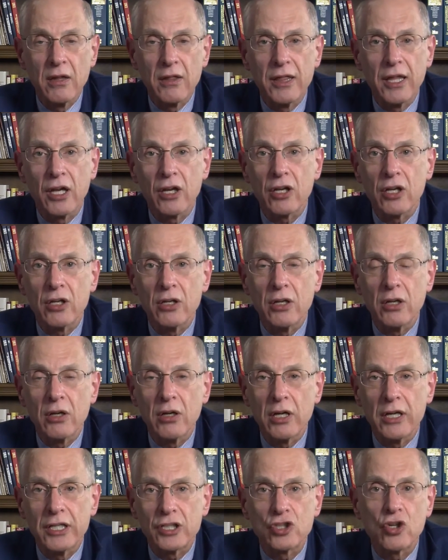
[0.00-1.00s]
that
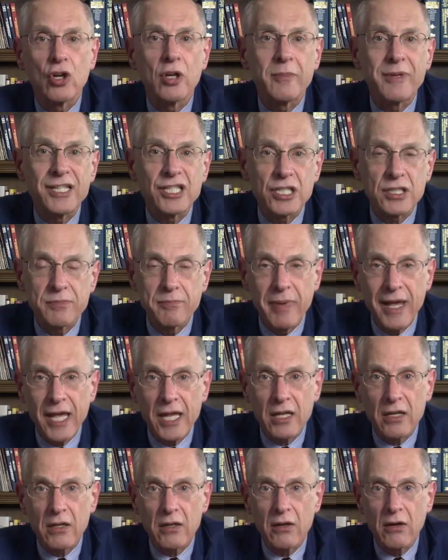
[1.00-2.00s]
is going to be
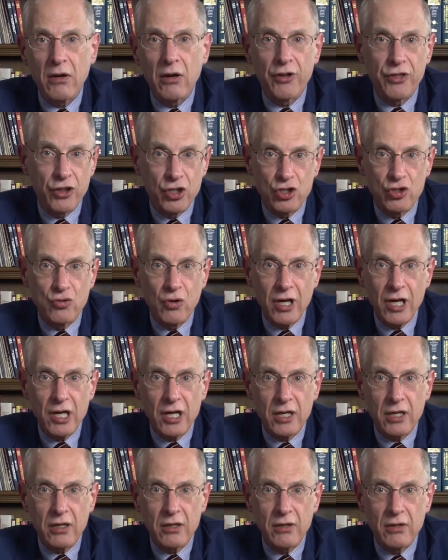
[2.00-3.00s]
spent on the
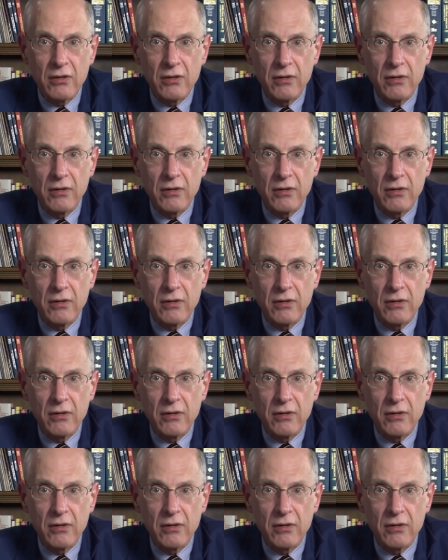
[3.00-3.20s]
drug,